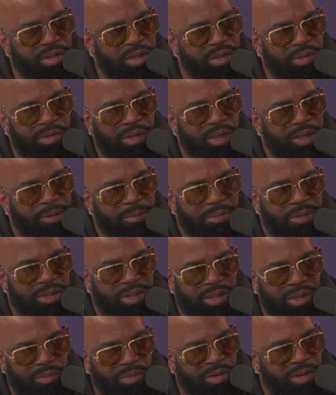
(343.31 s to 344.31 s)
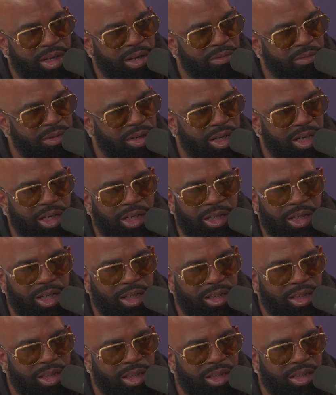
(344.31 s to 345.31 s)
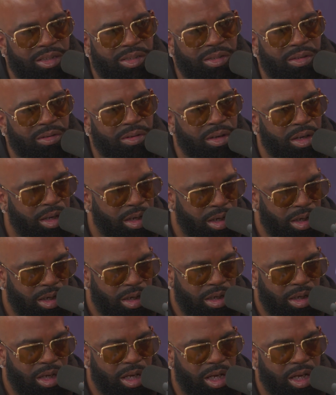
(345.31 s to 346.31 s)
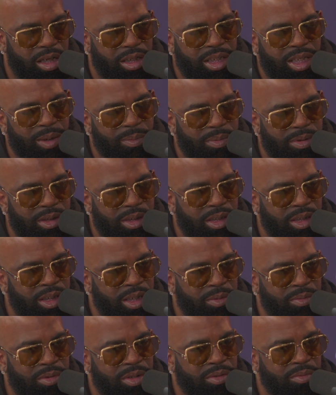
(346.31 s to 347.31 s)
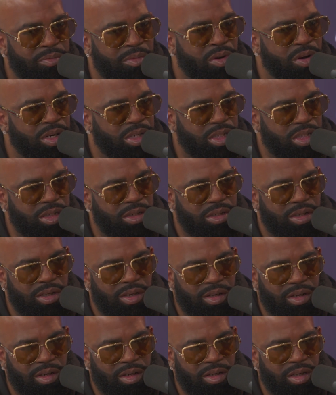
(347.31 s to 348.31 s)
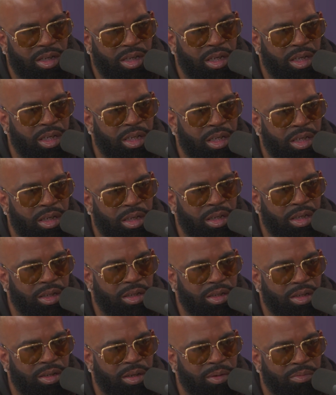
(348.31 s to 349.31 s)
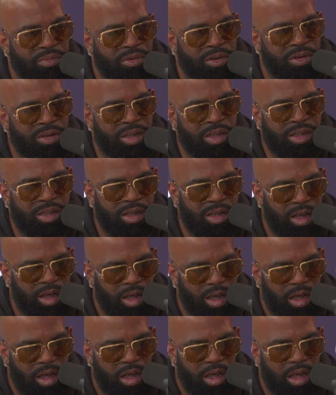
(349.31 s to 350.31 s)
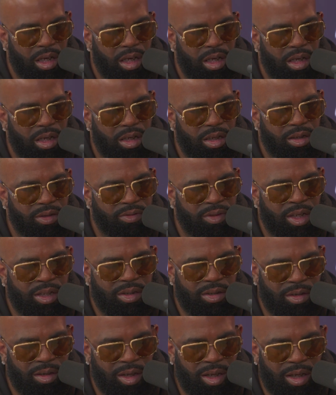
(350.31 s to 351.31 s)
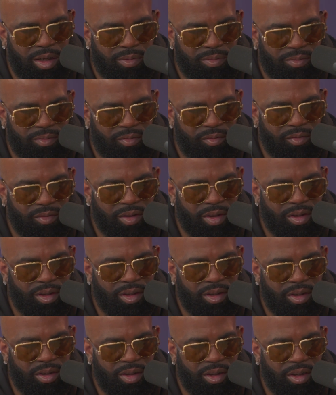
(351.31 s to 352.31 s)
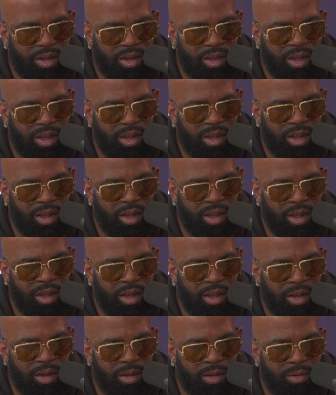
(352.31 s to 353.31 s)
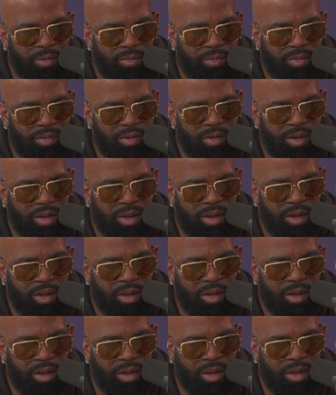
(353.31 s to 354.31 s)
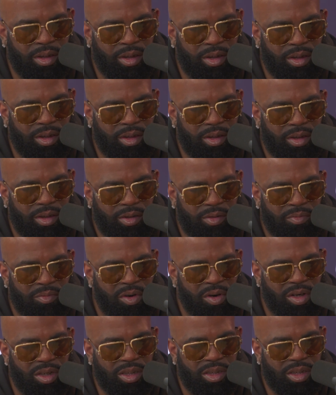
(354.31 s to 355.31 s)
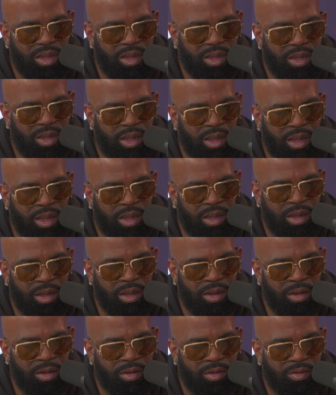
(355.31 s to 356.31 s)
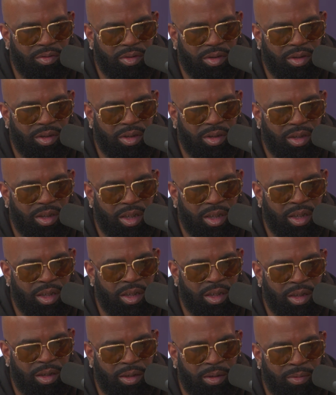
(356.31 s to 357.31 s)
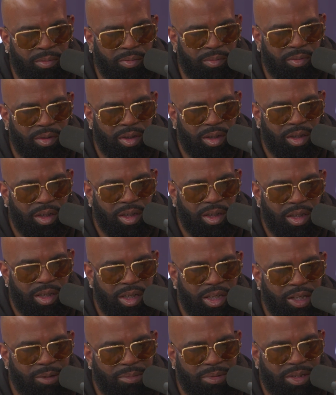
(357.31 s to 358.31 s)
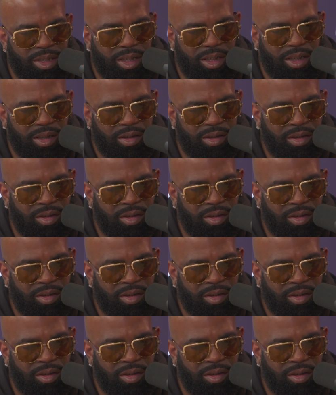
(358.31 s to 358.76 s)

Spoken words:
you can put some on that record? And I did. So I accompanied him and Marsha and Brodus, if that's her name. And Marsha and Nipsey